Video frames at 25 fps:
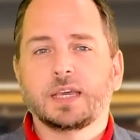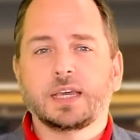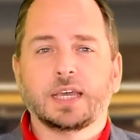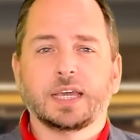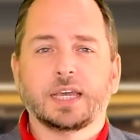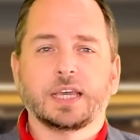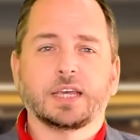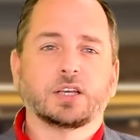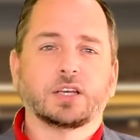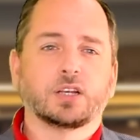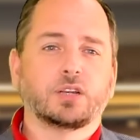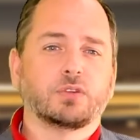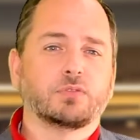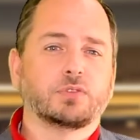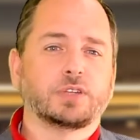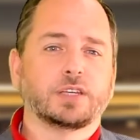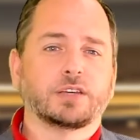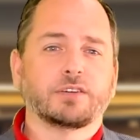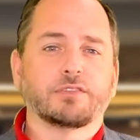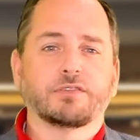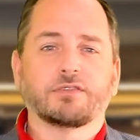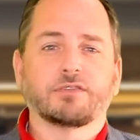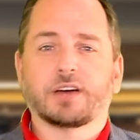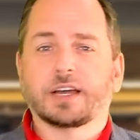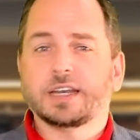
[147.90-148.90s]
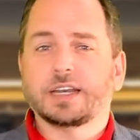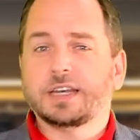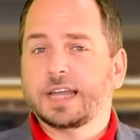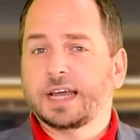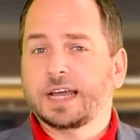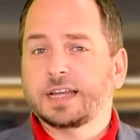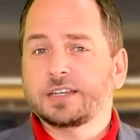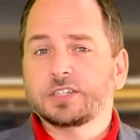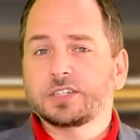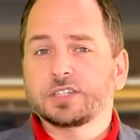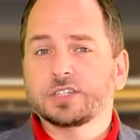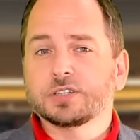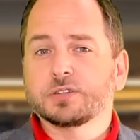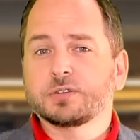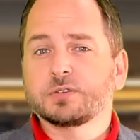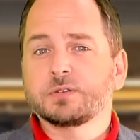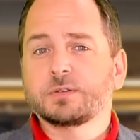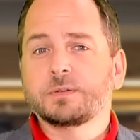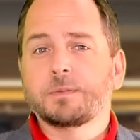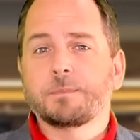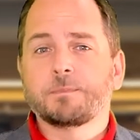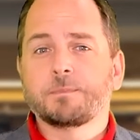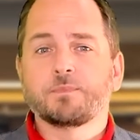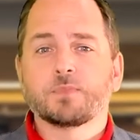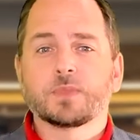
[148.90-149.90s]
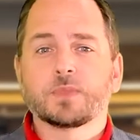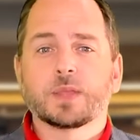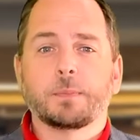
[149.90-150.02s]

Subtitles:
including financial,